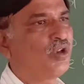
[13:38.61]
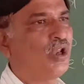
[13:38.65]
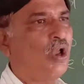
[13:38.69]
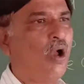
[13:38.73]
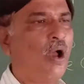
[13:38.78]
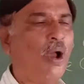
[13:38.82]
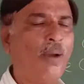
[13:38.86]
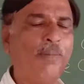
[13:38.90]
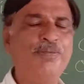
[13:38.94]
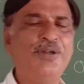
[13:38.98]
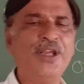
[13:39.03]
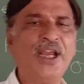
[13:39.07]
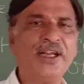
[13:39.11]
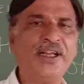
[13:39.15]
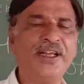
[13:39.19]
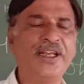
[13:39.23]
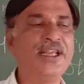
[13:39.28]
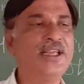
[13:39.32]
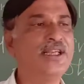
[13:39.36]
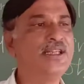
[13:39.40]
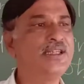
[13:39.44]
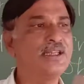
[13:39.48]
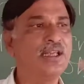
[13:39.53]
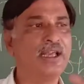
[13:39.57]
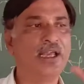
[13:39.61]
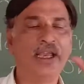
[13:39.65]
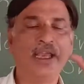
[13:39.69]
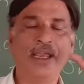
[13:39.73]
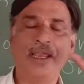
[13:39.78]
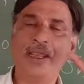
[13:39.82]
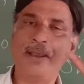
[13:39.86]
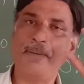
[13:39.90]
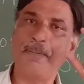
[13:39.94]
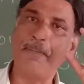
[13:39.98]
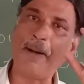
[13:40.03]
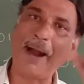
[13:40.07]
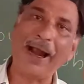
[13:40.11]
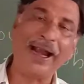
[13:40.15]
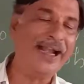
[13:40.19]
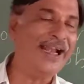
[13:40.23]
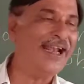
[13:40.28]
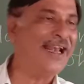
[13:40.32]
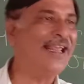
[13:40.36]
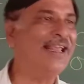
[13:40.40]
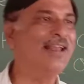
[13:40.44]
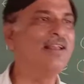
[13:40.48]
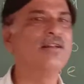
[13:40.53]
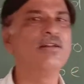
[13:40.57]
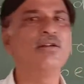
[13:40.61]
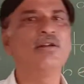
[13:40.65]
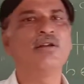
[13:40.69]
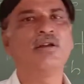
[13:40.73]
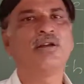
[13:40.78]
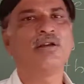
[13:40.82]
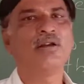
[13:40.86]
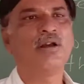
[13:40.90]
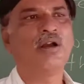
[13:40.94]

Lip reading: object is a binding